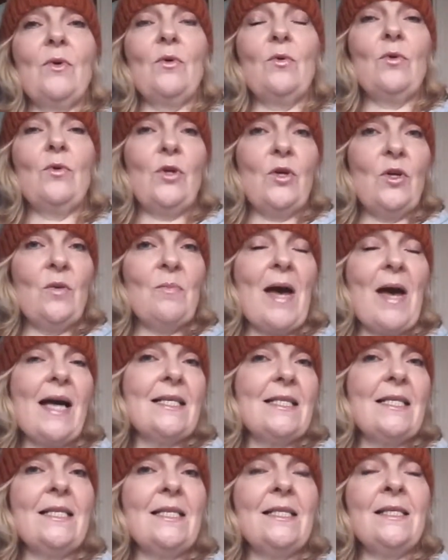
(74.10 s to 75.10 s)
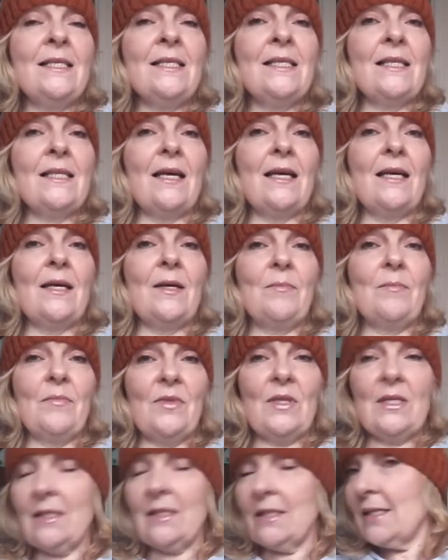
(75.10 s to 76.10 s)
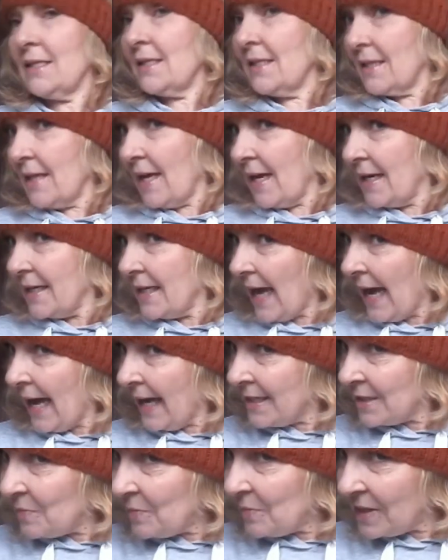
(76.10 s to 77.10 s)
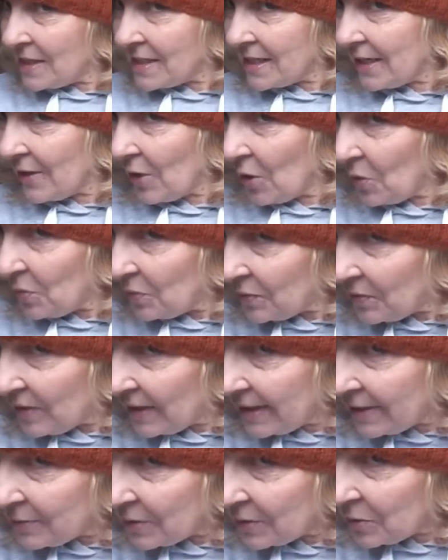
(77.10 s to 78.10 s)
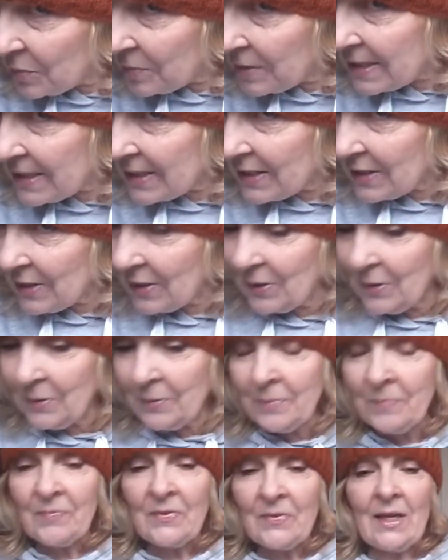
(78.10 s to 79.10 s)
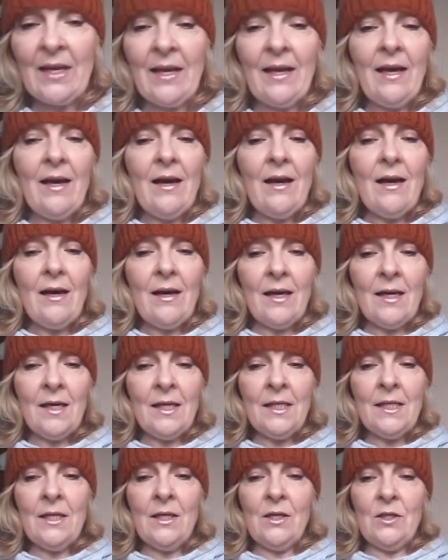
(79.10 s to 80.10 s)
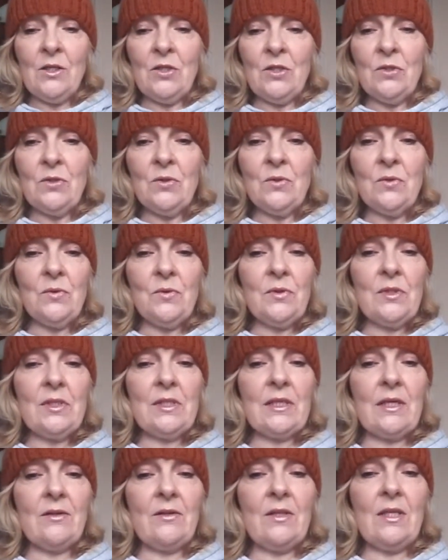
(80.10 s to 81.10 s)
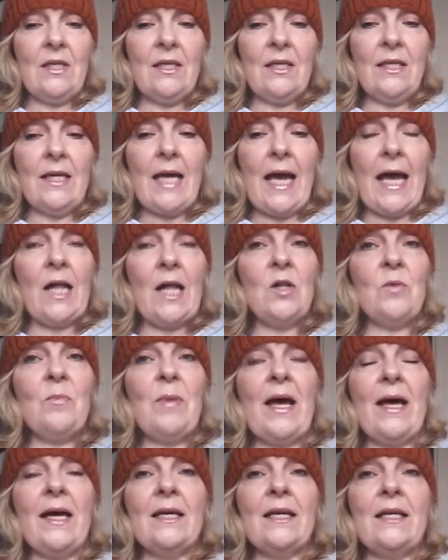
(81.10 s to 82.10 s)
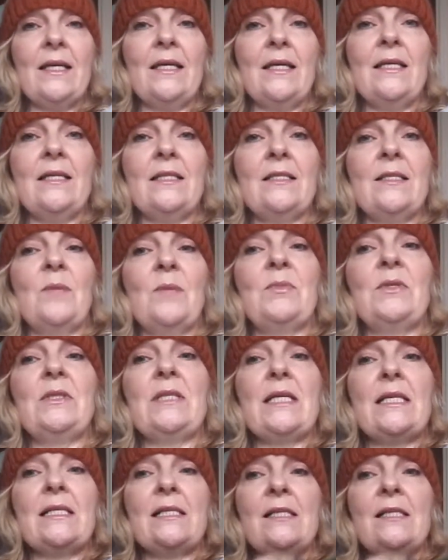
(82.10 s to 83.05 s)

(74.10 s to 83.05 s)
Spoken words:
all her patterns. This isn't there yet, but hopefully it will be soon. I used the Alpaca double knit